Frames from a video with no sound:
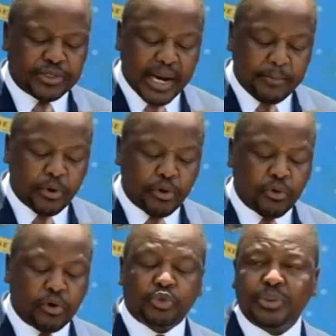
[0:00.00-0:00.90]
of
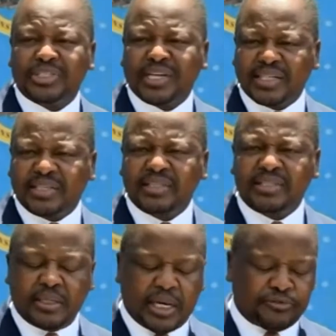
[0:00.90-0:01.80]
double what we
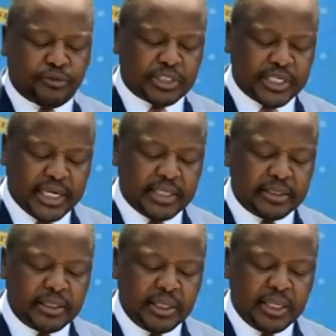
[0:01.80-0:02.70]
started at
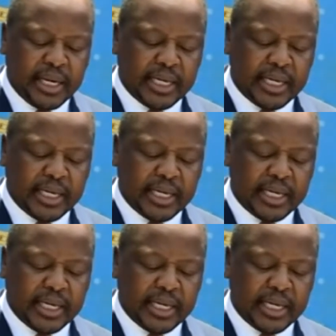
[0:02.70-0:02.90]
410